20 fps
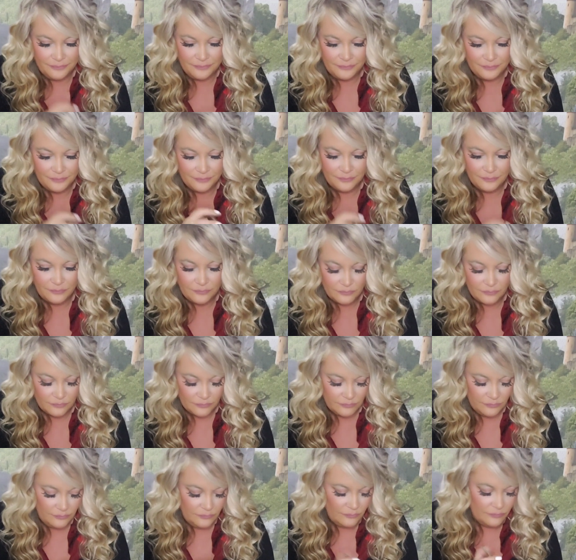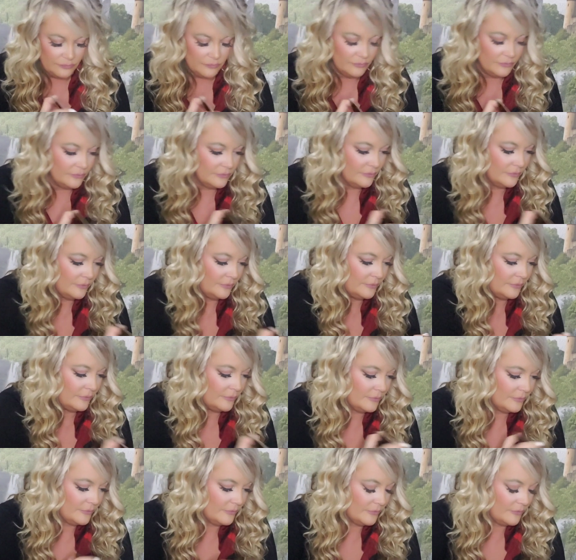
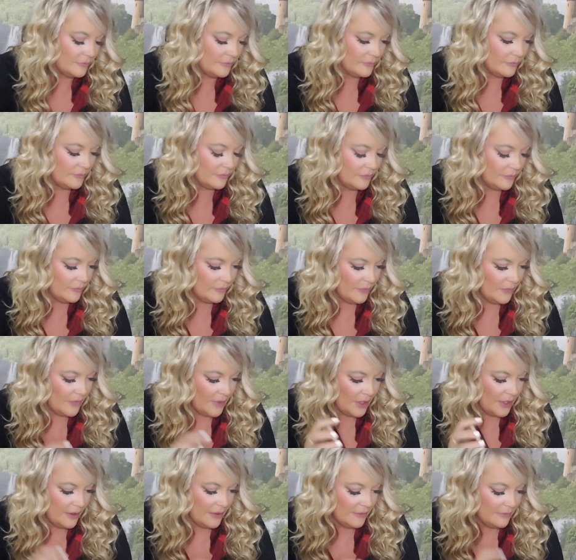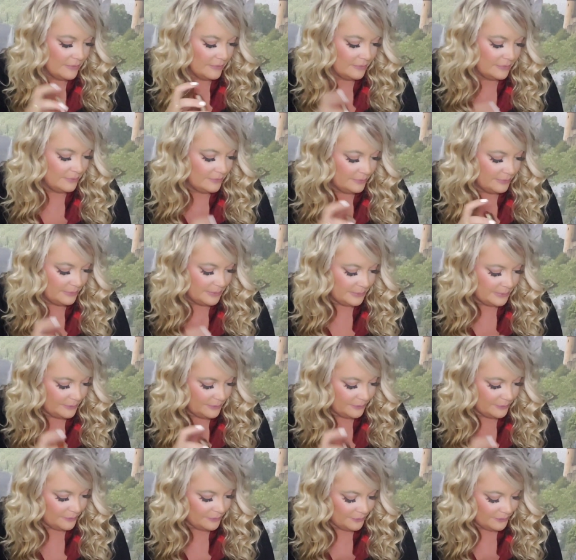
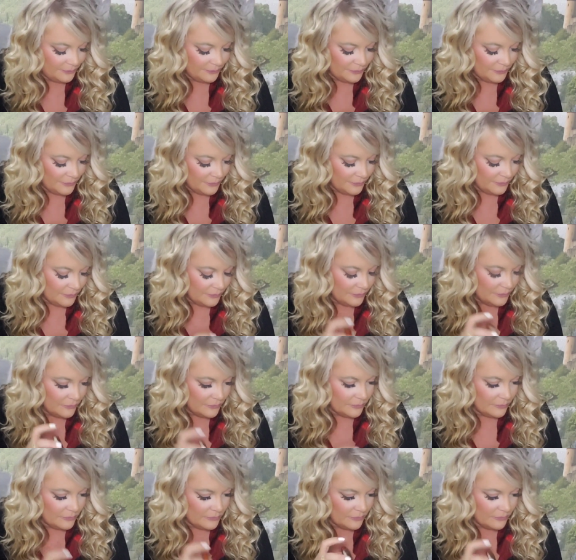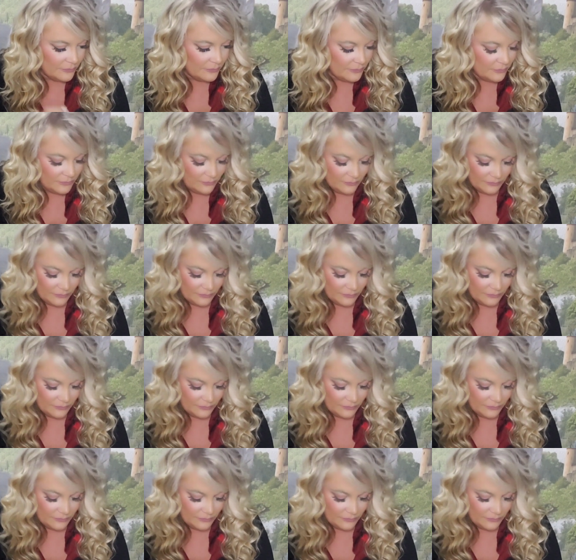Nobody speaks.